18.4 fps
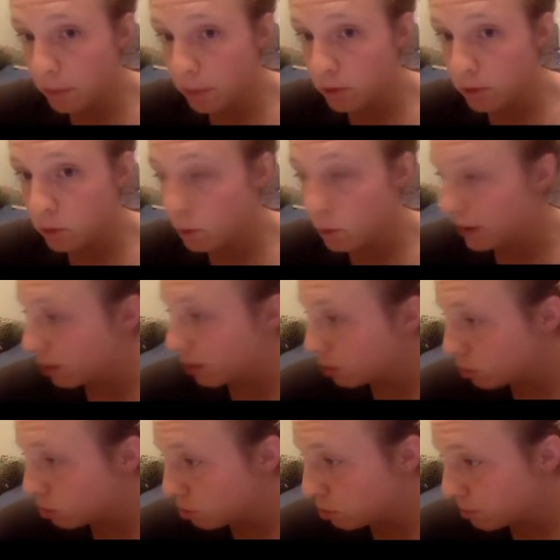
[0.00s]

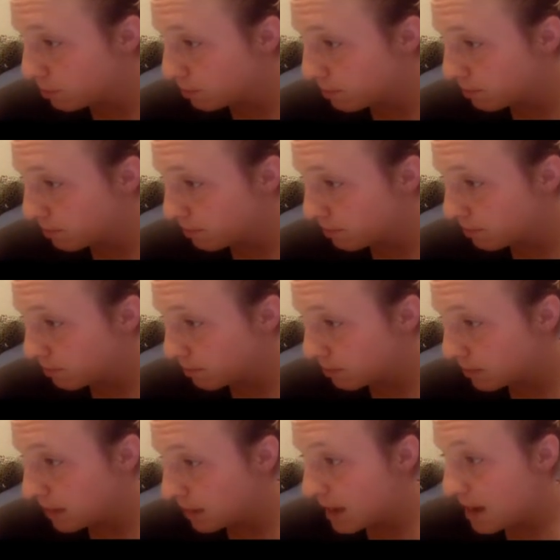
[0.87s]
squares,
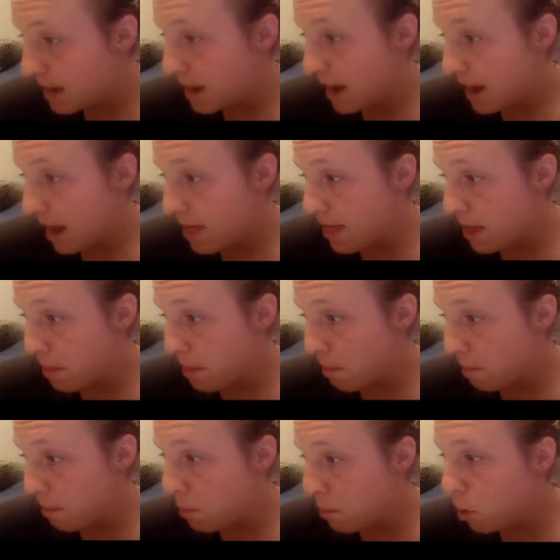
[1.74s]
and
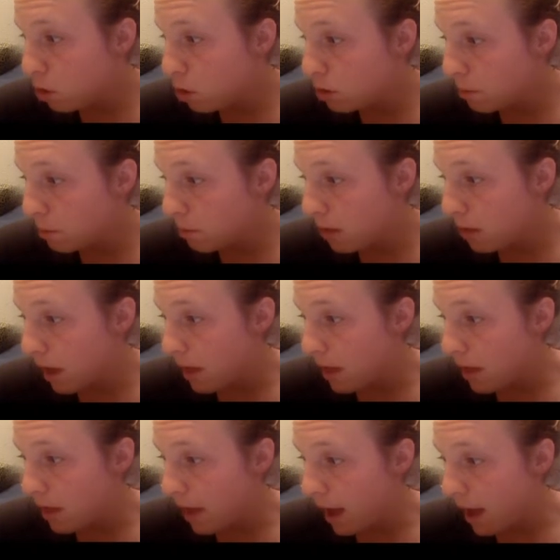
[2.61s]
then multiply
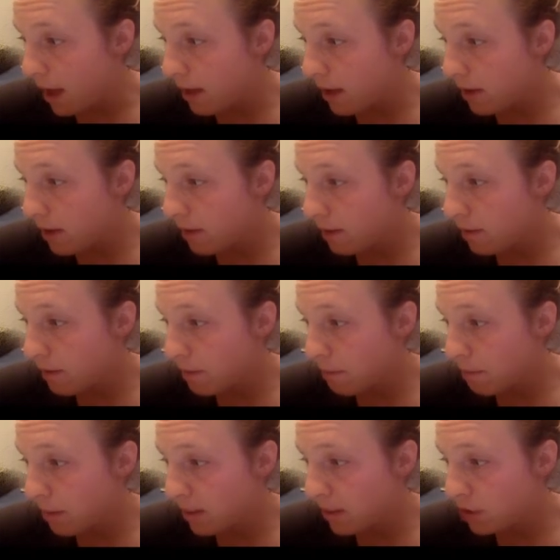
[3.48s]
that
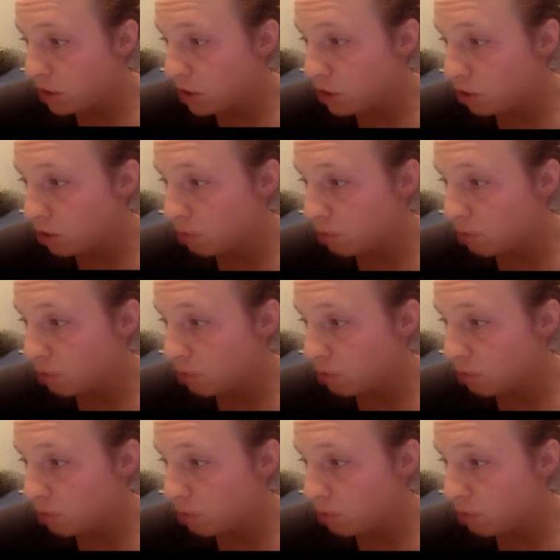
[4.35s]
by 2.